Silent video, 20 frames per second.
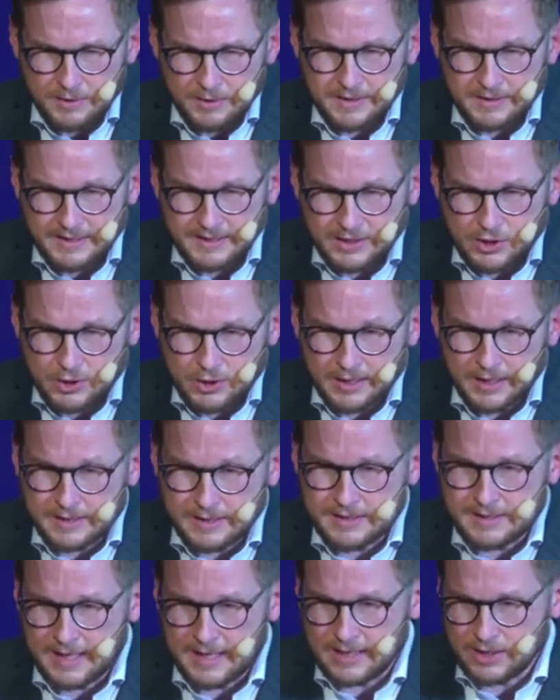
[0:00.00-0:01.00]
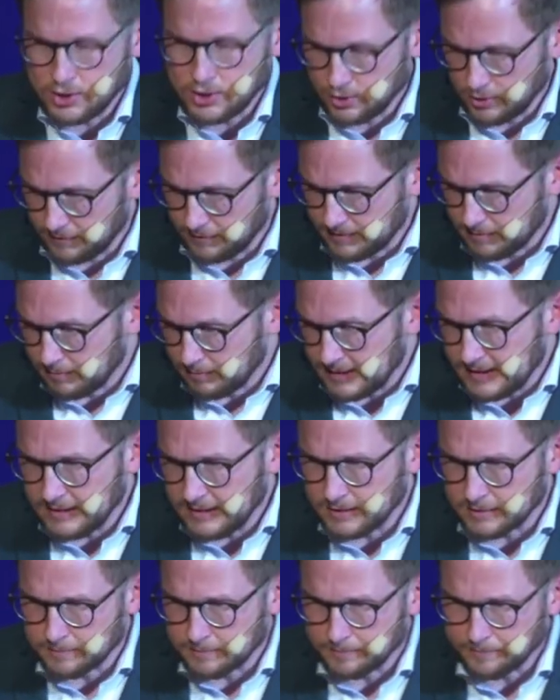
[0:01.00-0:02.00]
with the digitization of the
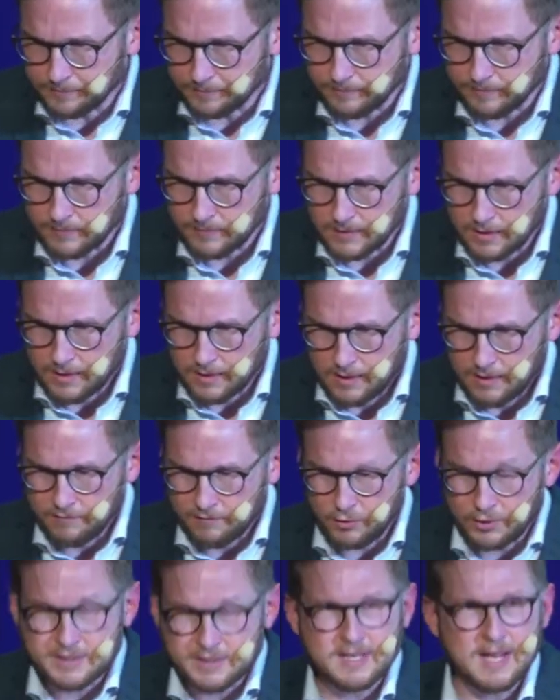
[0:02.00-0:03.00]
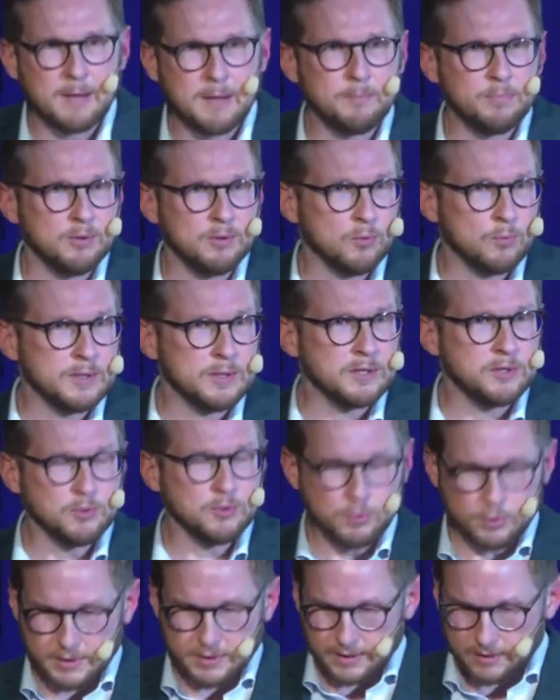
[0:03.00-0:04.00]
medium. For example, we
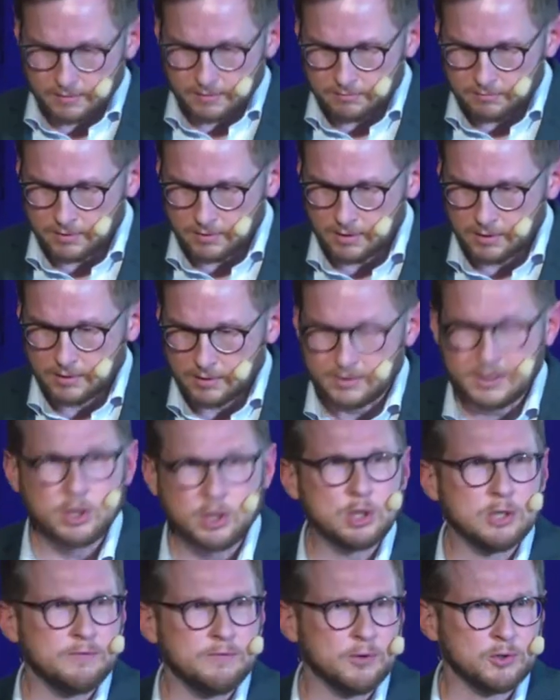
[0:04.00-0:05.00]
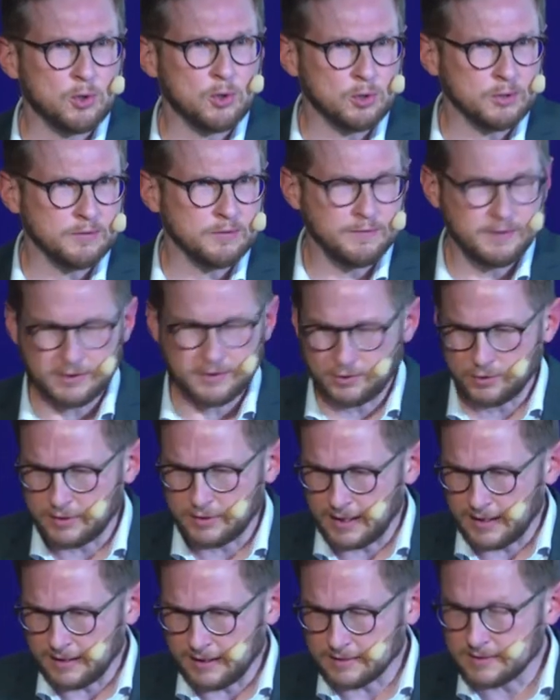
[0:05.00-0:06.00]
are using digital photography
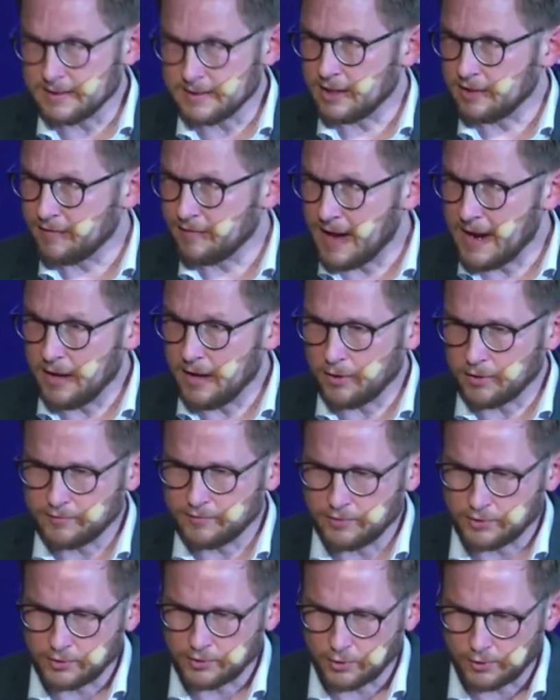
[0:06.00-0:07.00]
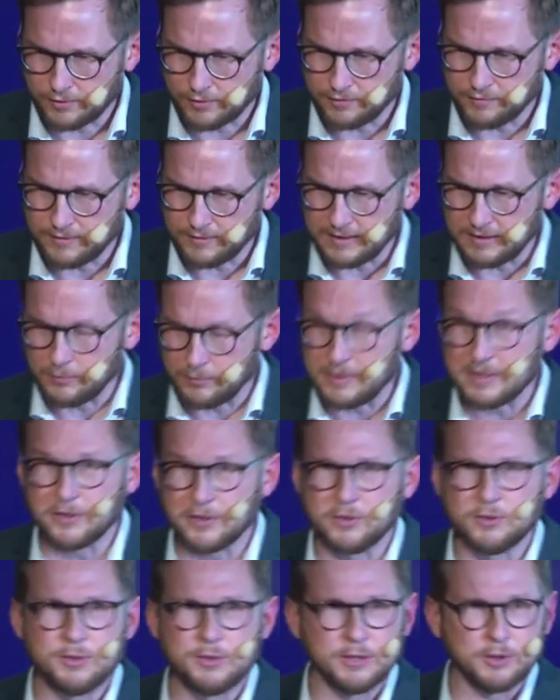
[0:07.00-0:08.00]
today instead of analog photography.
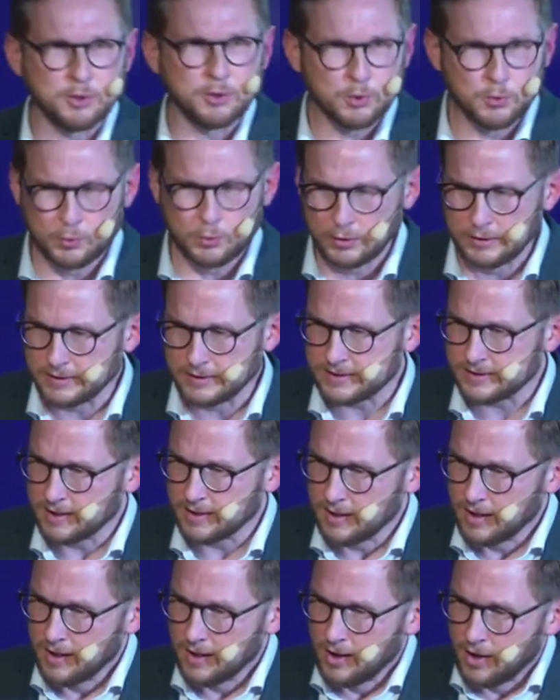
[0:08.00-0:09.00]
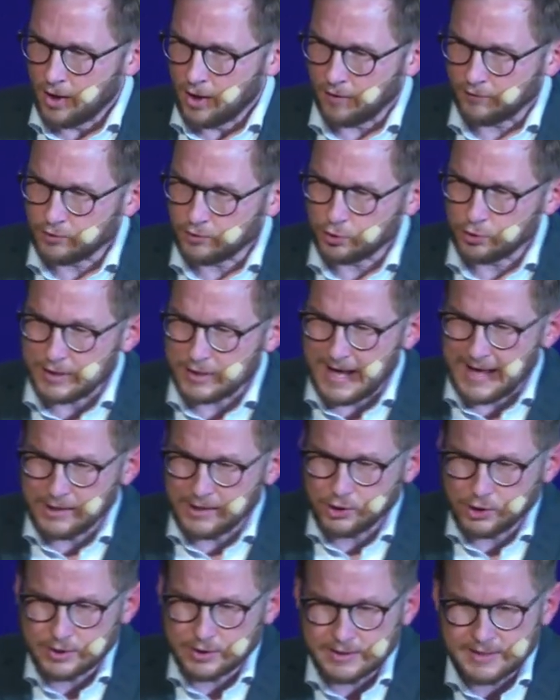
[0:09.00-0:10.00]
We are using tools of
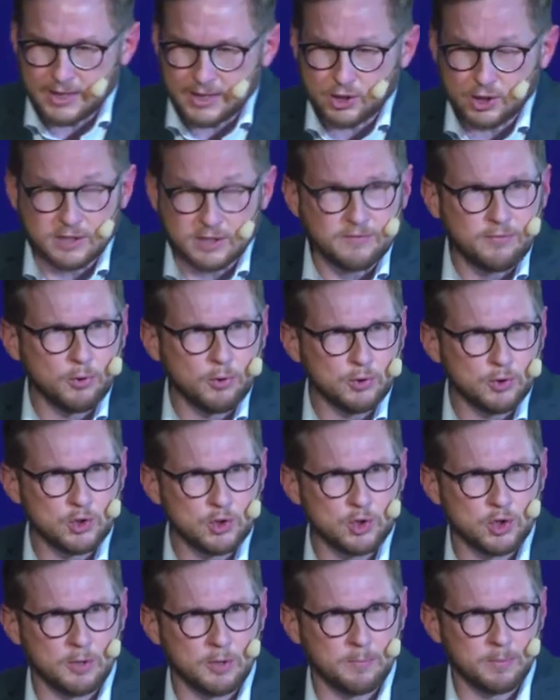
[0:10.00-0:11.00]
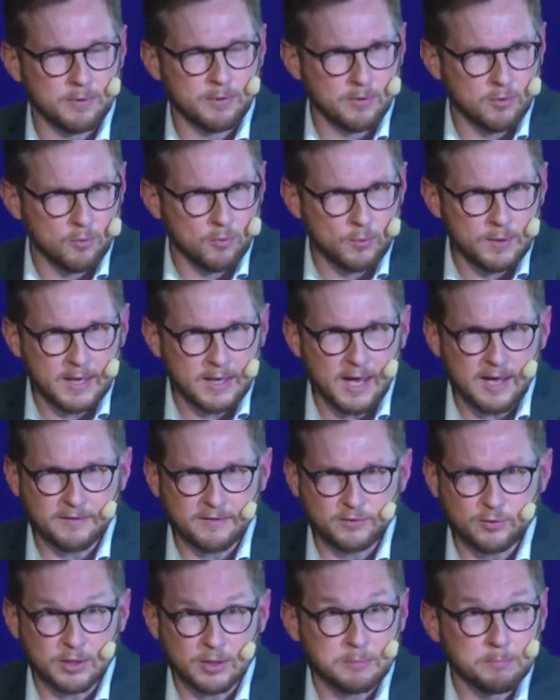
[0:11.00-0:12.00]
creation such as Photoshop. We
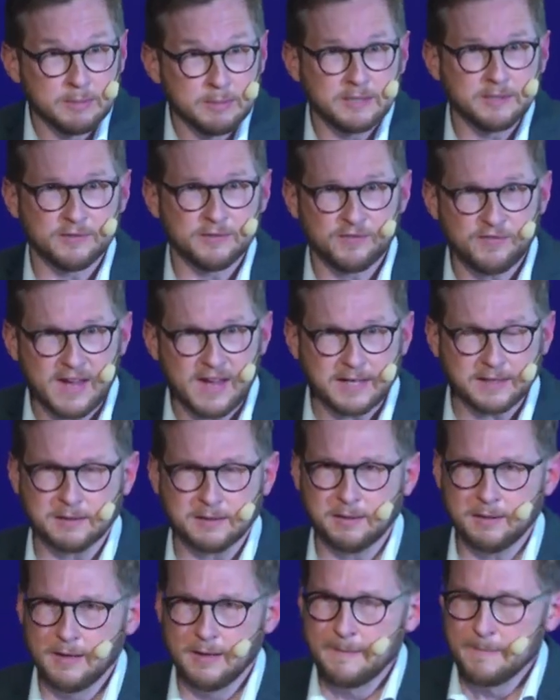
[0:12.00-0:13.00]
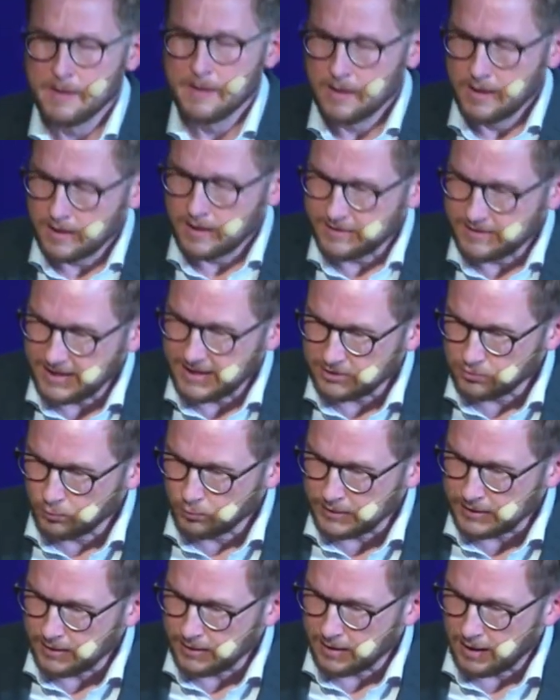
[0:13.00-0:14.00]
have to admit the fact that
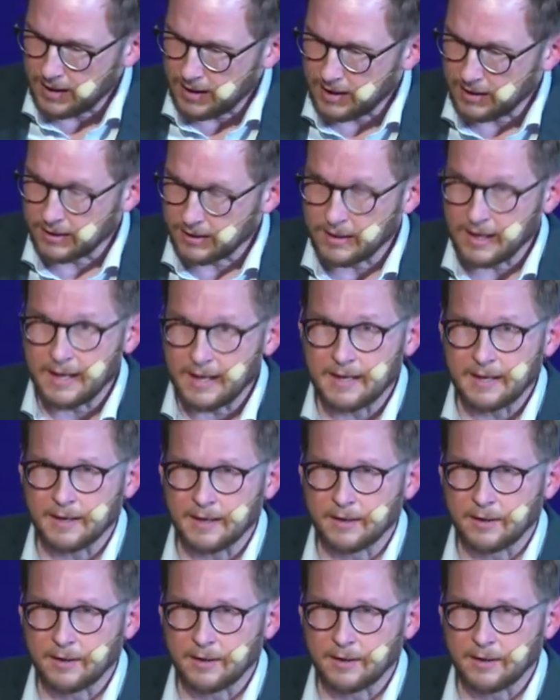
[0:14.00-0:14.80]
we are